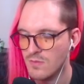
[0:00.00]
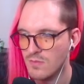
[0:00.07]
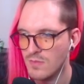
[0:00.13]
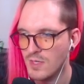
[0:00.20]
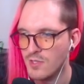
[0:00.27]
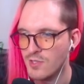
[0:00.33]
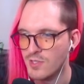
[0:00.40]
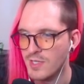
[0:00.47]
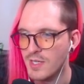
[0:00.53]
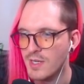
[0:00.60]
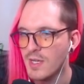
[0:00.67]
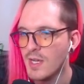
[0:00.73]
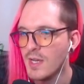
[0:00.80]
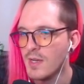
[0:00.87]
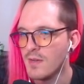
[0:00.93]
Interesting.
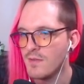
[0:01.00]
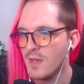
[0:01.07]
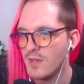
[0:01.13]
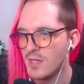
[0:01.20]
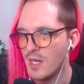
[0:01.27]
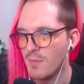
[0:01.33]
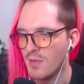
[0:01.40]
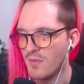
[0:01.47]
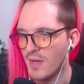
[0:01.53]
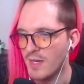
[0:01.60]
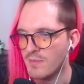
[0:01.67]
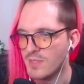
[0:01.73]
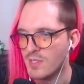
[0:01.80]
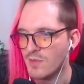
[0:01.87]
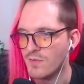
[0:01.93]
Found a couple of
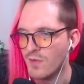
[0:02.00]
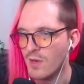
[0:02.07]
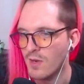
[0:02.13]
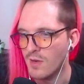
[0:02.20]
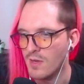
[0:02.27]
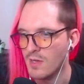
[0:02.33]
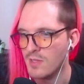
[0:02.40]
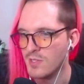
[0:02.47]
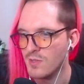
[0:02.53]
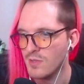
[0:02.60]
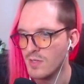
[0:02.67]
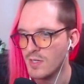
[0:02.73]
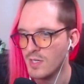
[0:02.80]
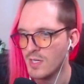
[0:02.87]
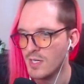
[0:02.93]
items so far. I'll
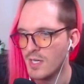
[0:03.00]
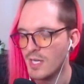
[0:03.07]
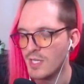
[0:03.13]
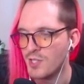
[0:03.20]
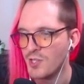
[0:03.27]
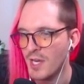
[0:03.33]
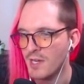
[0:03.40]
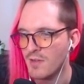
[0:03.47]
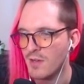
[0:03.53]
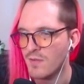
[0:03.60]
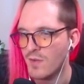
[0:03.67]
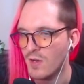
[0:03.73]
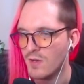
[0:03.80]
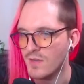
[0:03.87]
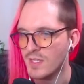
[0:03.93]
do a check of
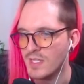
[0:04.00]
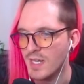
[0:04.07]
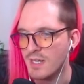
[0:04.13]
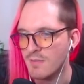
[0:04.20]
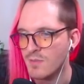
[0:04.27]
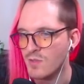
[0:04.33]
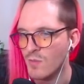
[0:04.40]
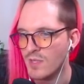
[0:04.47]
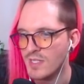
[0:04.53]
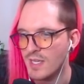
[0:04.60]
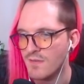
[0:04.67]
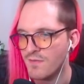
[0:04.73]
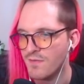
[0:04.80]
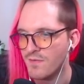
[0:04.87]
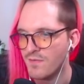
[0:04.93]
all these items once I
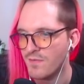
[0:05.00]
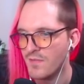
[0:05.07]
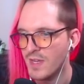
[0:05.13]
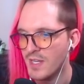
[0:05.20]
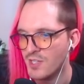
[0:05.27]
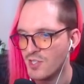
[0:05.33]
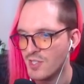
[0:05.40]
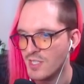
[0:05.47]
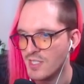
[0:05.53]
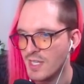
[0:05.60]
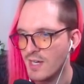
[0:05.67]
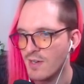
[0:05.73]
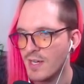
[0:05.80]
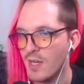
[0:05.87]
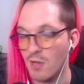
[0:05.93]
finish this
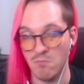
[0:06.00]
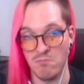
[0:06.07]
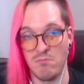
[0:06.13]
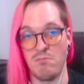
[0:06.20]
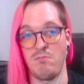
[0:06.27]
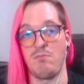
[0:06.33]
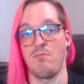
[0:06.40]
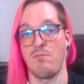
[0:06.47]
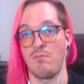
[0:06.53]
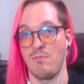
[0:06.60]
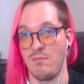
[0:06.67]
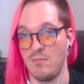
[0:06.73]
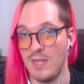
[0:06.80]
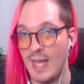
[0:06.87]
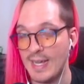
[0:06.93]
area.
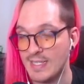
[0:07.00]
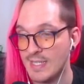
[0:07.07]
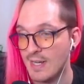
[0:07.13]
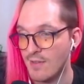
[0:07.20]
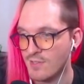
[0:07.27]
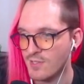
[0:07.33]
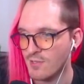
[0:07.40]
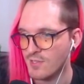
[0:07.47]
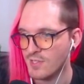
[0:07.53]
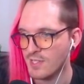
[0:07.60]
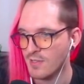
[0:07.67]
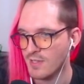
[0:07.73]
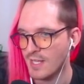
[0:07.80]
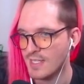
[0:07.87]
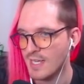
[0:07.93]
Accidental soul
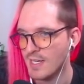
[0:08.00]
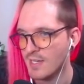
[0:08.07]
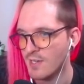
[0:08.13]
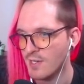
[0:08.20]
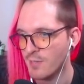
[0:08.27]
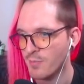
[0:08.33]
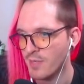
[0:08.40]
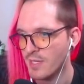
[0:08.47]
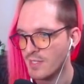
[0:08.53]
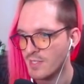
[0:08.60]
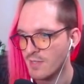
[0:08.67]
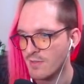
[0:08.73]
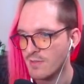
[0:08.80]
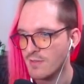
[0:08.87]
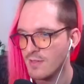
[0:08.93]
steal. That's how you know you're playing
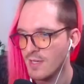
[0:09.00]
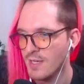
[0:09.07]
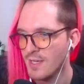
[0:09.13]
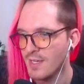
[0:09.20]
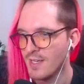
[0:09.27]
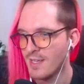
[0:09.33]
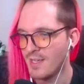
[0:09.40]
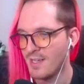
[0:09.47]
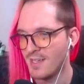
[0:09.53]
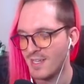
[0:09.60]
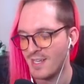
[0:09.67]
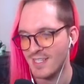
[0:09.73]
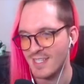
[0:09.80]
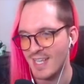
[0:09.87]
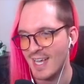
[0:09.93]
SotN.
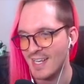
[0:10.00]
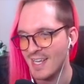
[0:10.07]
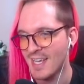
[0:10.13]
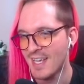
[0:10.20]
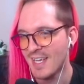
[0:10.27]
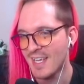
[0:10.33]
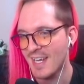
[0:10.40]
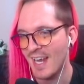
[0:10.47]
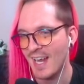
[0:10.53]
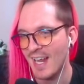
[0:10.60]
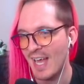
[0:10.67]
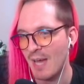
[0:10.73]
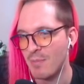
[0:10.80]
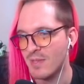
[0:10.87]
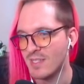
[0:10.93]
Because that can't
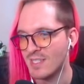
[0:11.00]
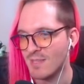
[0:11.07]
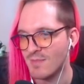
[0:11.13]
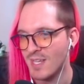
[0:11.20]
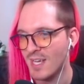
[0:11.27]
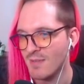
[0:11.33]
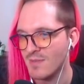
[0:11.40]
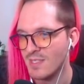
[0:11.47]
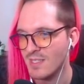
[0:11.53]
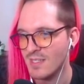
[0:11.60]
happen sometimes.